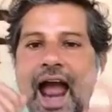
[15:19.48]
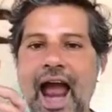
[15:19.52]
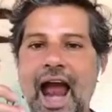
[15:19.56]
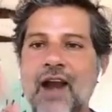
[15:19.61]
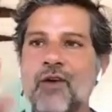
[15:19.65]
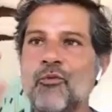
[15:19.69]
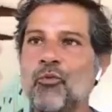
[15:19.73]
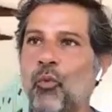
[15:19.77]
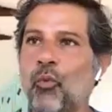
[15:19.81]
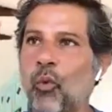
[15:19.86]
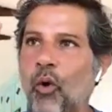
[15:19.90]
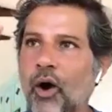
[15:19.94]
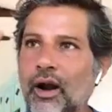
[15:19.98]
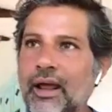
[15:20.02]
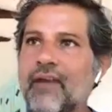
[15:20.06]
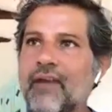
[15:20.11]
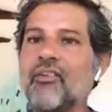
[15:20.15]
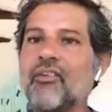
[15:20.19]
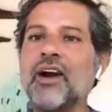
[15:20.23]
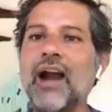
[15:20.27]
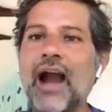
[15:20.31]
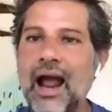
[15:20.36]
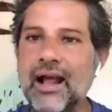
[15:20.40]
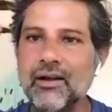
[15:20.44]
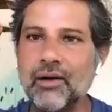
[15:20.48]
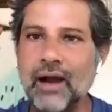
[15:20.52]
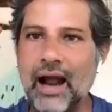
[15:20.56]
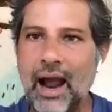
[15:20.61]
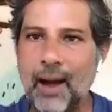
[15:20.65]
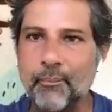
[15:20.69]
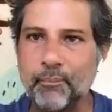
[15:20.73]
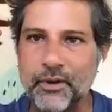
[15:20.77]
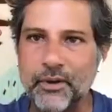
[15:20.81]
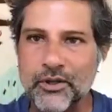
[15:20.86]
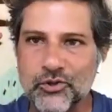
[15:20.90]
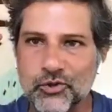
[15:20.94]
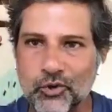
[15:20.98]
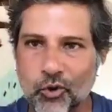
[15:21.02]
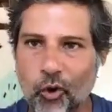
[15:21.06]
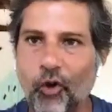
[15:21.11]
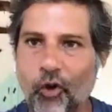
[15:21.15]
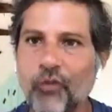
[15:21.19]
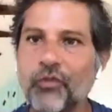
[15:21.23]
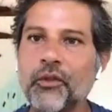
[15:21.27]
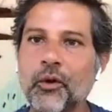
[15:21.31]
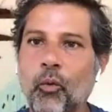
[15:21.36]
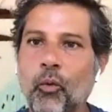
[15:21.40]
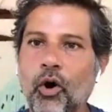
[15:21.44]
And whatever happens
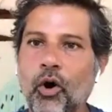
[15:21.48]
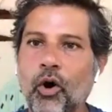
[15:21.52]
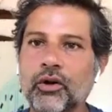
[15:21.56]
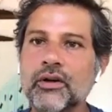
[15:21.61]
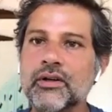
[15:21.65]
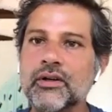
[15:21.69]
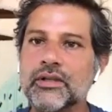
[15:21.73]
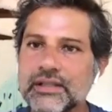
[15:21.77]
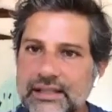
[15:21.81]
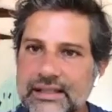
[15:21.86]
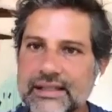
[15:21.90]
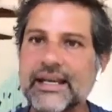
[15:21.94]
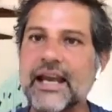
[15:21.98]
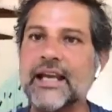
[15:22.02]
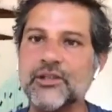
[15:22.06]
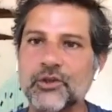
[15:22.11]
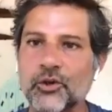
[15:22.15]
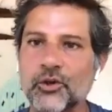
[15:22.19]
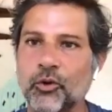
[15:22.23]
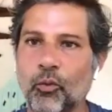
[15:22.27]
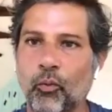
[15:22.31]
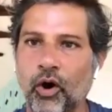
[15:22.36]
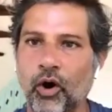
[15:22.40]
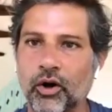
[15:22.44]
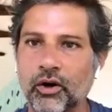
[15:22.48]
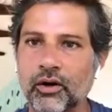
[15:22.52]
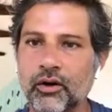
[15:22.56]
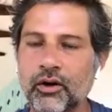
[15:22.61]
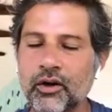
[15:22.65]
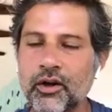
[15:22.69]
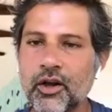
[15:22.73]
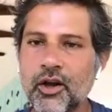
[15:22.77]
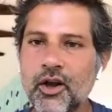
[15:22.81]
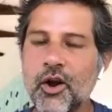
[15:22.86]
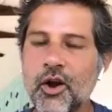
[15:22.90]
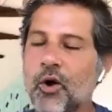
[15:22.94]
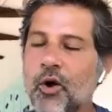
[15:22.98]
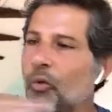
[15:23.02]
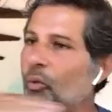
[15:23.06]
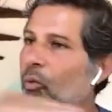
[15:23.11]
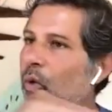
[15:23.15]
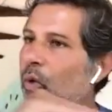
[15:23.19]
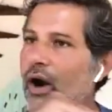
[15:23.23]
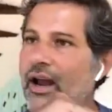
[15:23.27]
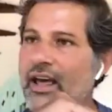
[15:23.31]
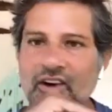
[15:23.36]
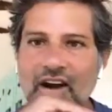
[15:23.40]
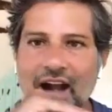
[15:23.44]
on the water stays on the water.
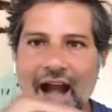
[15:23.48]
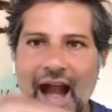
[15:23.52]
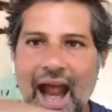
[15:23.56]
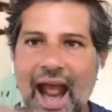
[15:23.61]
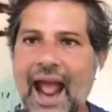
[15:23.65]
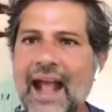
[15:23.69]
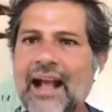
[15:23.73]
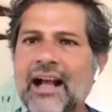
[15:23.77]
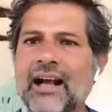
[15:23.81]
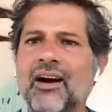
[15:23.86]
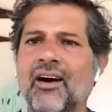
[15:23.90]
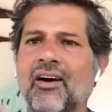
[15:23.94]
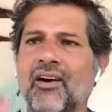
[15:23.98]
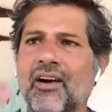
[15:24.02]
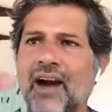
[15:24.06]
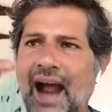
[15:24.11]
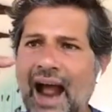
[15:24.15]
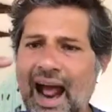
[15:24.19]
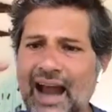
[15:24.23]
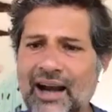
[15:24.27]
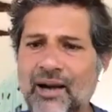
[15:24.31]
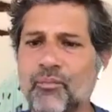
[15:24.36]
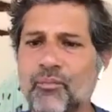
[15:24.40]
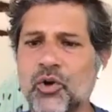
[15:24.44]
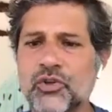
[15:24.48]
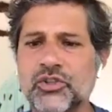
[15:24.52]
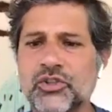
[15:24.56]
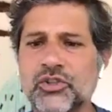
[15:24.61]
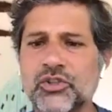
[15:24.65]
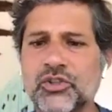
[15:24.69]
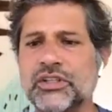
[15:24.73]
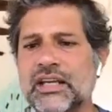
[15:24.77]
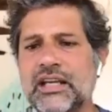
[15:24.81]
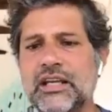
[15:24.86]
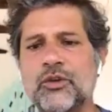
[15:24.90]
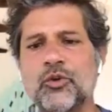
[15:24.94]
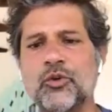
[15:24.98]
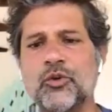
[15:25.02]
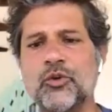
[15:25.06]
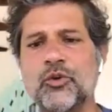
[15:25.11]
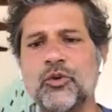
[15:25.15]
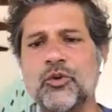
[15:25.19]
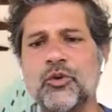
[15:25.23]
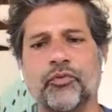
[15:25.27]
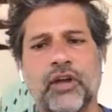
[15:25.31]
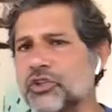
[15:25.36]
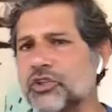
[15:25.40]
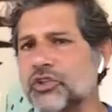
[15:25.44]
Whatever anger, animosity,
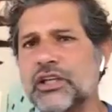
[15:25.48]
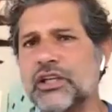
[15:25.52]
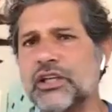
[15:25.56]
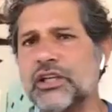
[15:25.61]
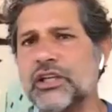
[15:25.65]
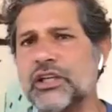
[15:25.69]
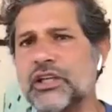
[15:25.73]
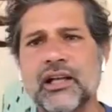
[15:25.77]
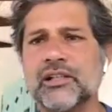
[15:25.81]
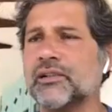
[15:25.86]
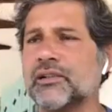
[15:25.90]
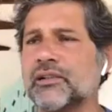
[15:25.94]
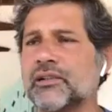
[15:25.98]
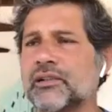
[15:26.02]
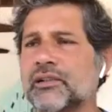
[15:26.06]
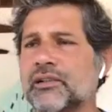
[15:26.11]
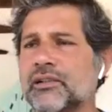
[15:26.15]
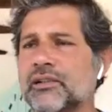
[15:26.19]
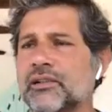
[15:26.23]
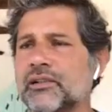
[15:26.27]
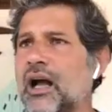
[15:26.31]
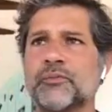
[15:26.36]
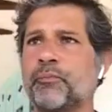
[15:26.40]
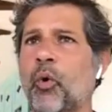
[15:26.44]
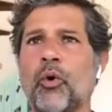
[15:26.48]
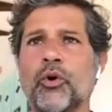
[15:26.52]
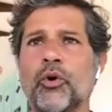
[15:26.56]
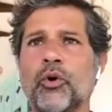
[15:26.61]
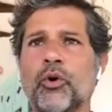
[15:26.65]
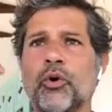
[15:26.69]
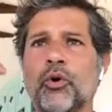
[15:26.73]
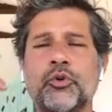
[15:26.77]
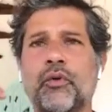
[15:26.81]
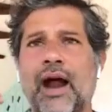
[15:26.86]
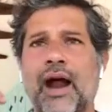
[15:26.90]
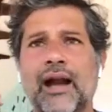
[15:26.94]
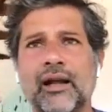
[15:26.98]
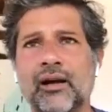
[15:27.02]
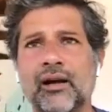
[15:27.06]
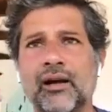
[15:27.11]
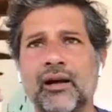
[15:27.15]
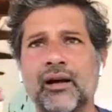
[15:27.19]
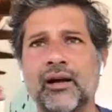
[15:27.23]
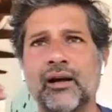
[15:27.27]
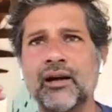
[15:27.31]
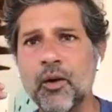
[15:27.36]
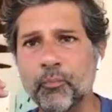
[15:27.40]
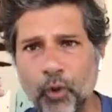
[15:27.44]
you've touched each other's boat, you've
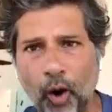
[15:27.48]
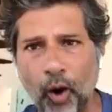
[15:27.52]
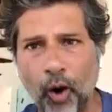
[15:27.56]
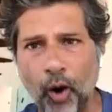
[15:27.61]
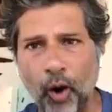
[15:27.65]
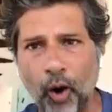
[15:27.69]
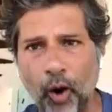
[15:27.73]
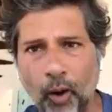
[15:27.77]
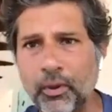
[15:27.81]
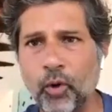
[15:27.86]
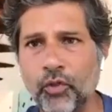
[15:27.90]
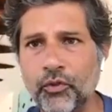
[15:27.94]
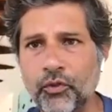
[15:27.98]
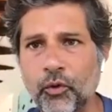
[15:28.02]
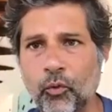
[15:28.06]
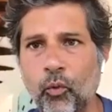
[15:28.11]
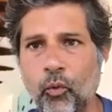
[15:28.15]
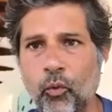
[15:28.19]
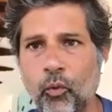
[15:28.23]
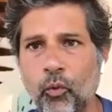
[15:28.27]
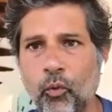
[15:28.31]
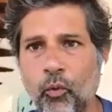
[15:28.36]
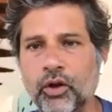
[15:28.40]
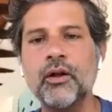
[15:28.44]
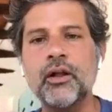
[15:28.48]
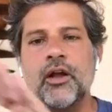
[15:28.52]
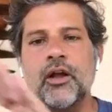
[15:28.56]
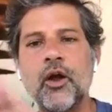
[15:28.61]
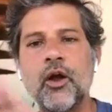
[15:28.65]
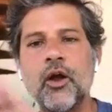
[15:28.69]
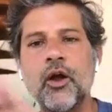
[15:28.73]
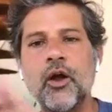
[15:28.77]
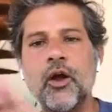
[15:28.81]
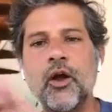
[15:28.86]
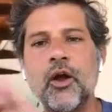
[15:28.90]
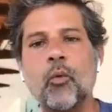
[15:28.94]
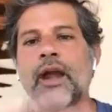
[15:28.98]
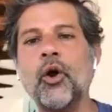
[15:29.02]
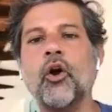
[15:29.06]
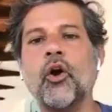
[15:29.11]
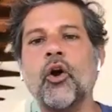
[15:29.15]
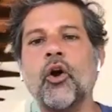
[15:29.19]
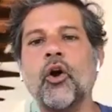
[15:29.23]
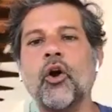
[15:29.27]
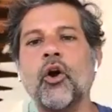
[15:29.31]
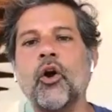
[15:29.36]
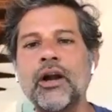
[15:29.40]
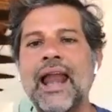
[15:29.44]
had a problem on the water, when
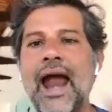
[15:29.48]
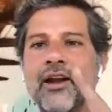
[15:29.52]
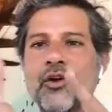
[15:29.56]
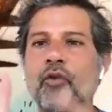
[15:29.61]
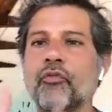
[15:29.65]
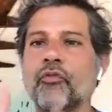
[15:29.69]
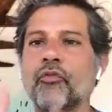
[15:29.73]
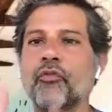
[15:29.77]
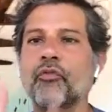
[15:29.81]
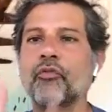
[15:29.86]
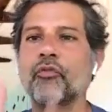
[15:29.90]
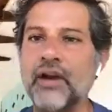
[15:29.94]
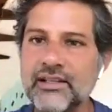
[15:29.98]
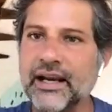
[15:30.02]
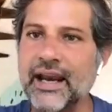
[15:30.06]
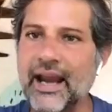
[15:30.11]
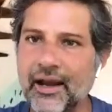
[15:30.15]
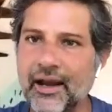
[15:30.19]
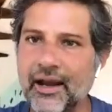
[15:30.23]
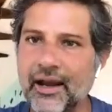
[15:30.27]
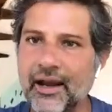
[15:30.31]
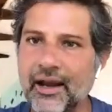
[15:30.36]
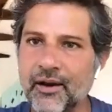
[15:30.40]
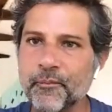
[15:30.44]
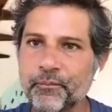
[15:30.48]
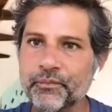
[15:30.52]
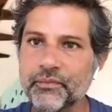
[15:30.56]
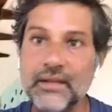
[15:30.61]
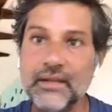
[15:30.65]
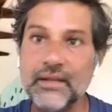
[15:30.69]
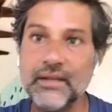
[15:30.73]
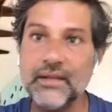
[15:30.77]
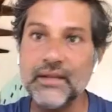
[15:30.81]
you're on land, you're friends again.